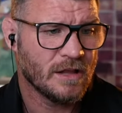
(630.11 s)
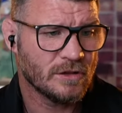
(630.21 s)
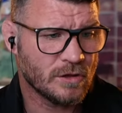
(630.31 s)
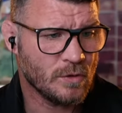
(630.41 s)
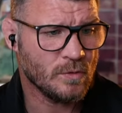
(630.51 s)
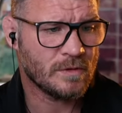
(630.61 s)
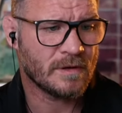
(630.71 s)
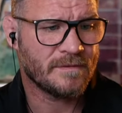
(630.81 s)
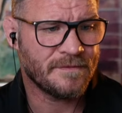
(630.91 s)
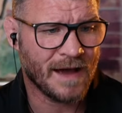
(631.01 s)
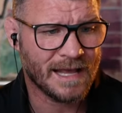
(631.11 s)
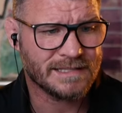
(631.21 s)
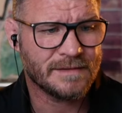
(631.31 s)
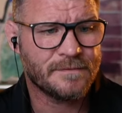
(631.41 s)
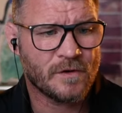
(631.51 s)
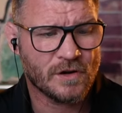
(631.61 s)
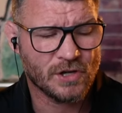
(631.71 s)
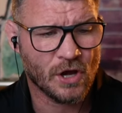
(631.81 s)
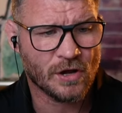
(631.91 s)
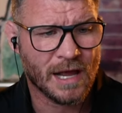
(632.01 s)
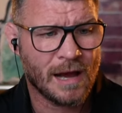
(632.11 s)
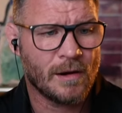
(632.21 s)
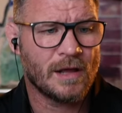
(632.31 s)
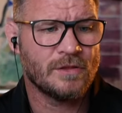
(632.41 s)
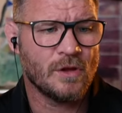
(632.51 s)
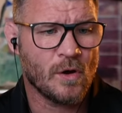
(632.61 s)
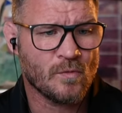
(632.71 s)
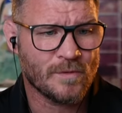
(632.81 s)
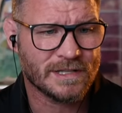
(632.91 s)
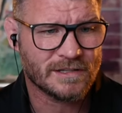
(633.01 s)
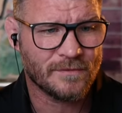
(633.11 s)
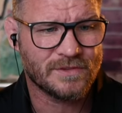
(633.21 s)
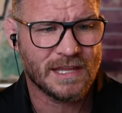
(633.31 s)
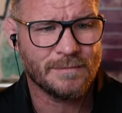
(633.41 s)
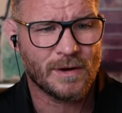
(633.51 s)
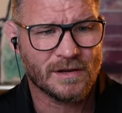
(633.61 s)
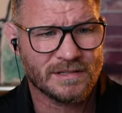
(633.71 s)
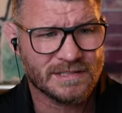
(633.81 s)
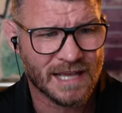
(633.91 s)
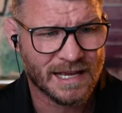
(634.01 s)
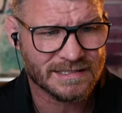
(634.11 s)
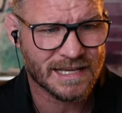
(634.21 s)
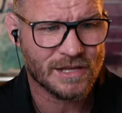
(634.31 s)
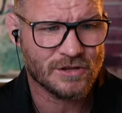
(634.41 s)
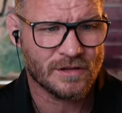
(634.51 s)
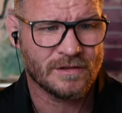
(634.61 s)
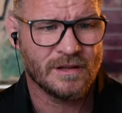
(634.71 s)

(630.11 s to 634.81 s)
Luke fighting for a knockout and no risk of demonetization.